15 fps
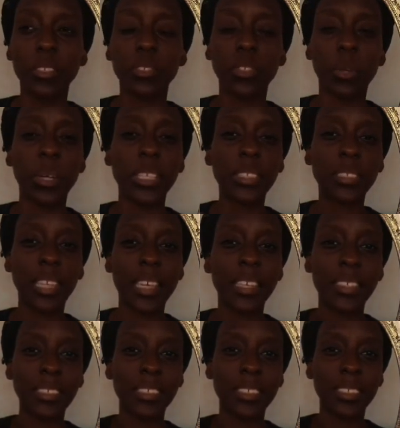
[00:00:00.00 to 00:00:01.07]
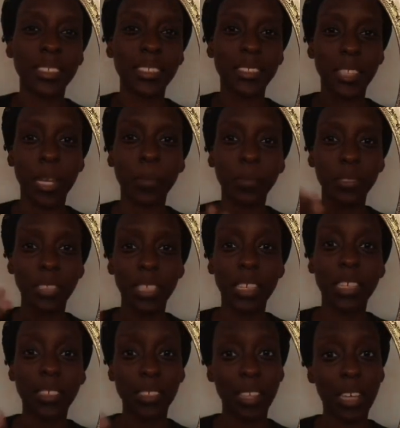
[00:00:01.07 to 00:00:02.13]
So it takes steps to
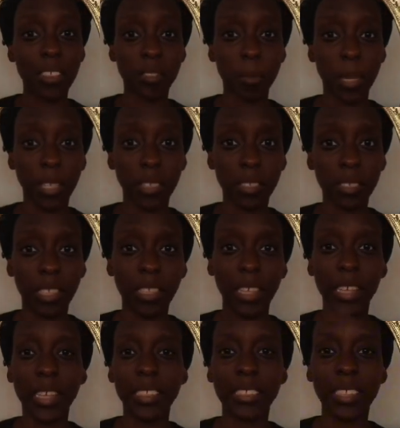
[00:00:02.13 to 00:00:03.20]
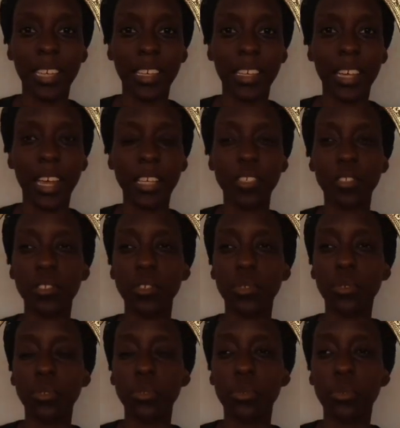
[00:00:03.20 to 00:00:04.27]
get to that space. And like I said, I
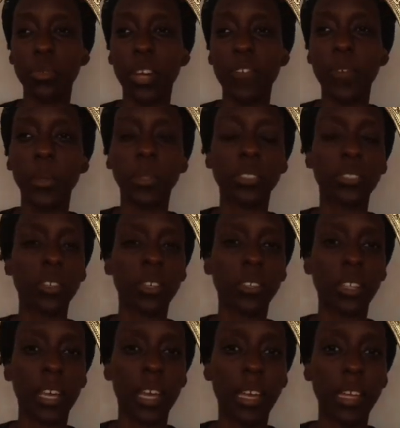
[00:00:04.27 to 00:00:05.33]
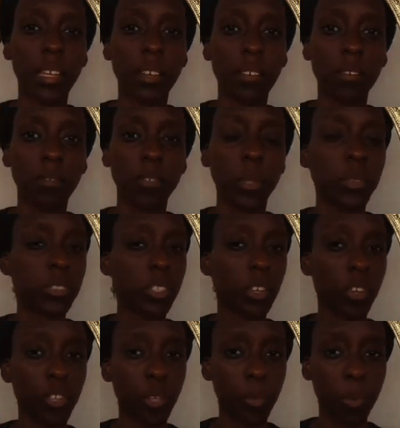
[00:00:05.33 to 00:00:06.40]
focus on focusing
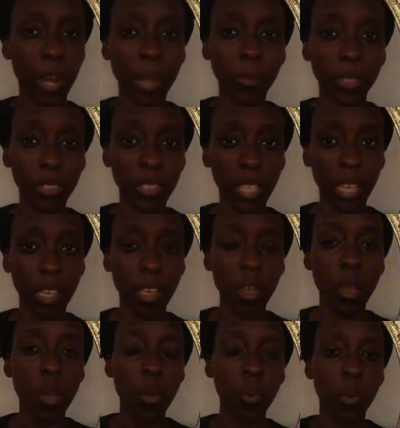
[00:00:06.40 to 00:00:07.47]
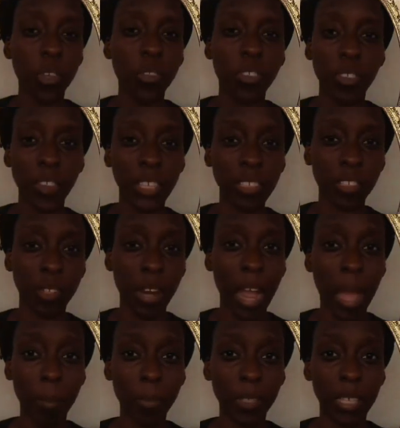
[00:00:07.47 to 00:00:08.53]
on your primal state. What are the things that are
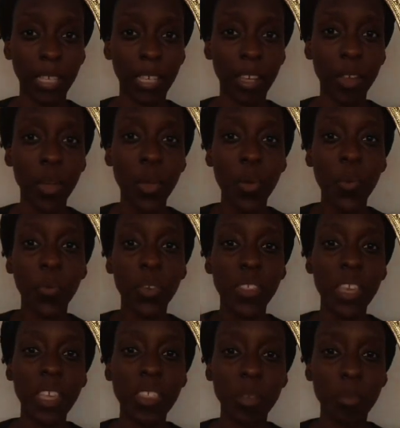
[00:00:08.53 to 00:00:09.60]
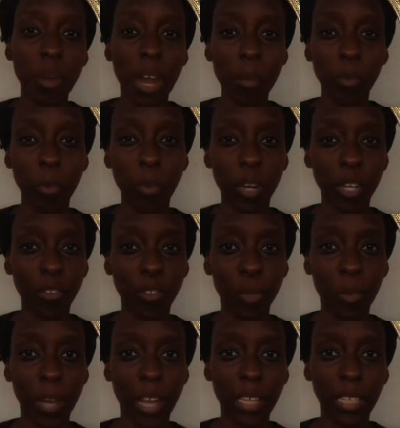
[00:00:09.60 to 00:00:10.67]
happening within the primal part of
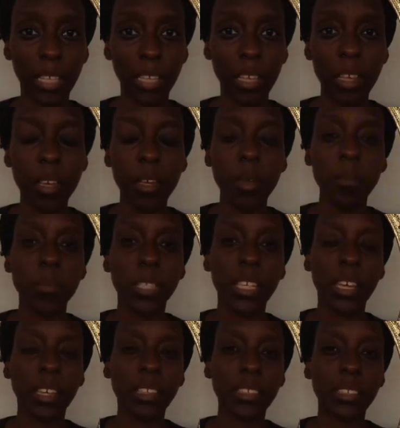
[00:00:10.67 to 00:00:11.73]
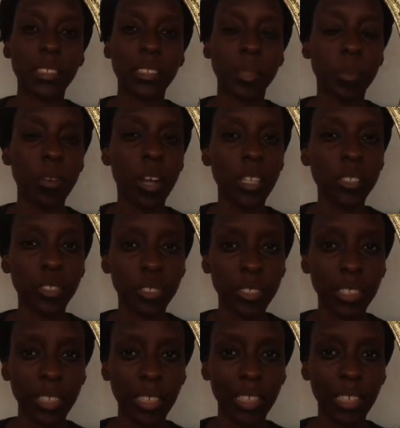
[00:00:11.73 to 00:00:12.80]
your body? Because
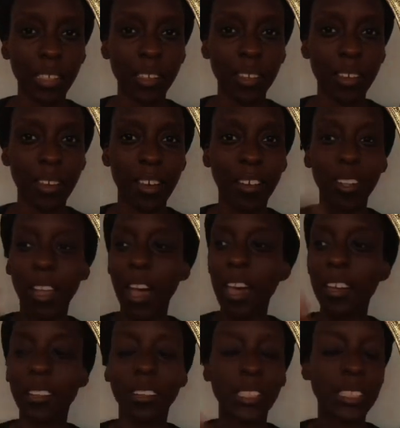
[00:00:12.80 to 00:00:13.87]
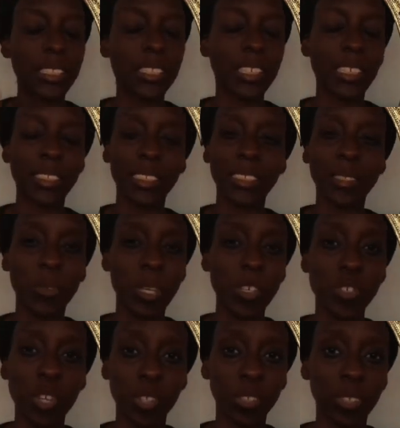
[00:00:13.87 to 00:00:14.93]
subconsciously, a lot of these things
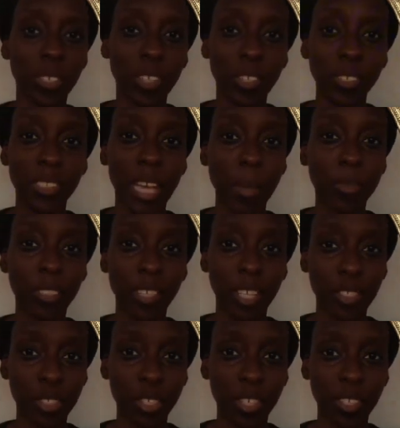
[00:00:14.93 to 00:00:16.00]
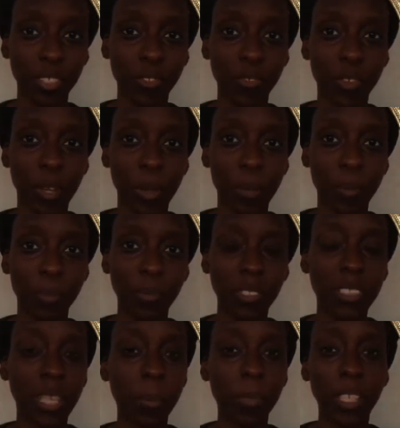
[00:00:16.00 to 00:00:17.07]
internally are sabotaging us from
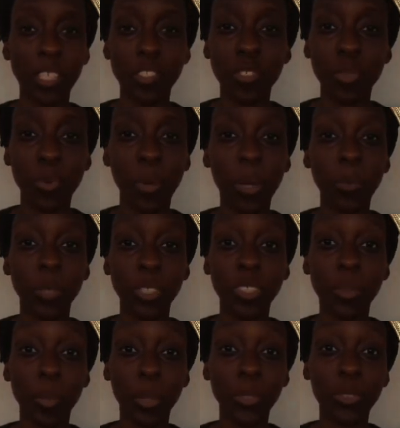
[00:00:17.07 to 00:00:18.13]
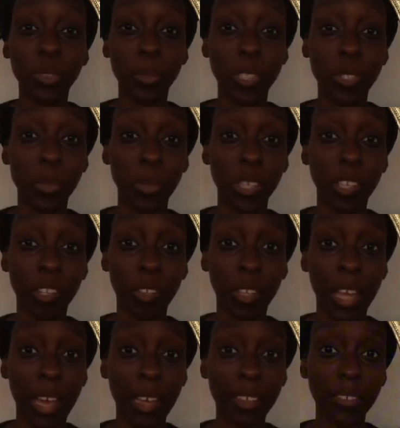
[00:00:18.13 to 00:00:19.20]
stepping into what we're supposed to be doing in our
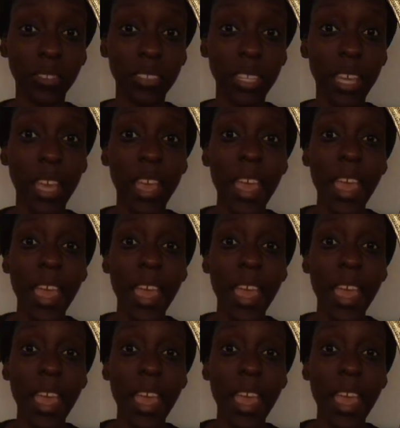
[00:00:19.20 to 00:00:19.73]
lives.